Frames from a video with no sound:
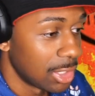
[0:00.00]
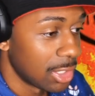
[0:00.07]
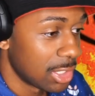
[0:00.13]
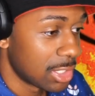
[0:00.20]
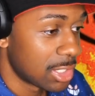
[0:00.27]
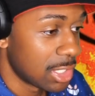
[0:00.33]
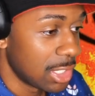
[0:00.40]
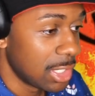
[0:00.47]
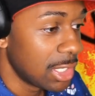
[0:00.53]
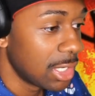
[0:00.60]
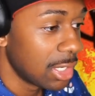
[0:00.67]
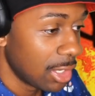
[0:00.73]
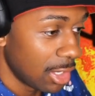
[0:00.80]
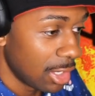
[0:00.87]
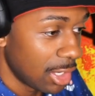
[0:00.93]
You see,
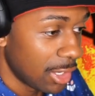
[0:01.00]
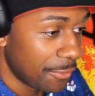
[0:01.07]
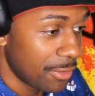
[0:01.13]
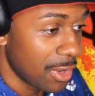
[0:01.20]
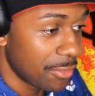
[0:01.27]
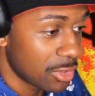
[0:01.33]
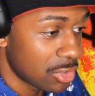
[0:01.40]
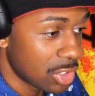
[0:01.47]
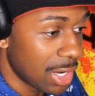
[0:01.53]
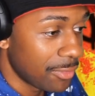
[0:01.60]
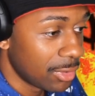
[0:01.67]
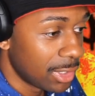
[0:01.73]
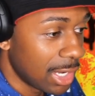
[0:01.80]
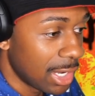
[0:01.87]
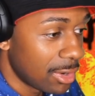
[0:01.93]
if you ever
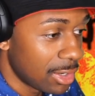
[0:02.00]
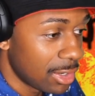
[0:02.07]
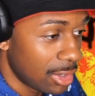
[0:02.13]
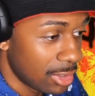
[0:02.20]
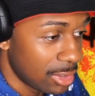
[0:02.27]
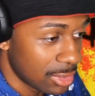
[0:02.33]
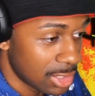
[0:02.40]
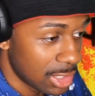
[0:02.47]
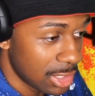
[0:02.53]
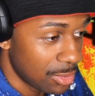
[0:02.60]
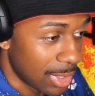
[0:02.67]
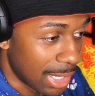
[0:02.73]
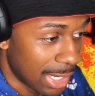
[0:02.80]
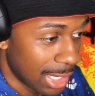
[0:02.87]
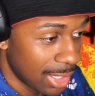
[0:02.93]
travel down here, you'll see
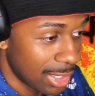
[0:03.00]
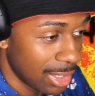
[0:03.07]
why.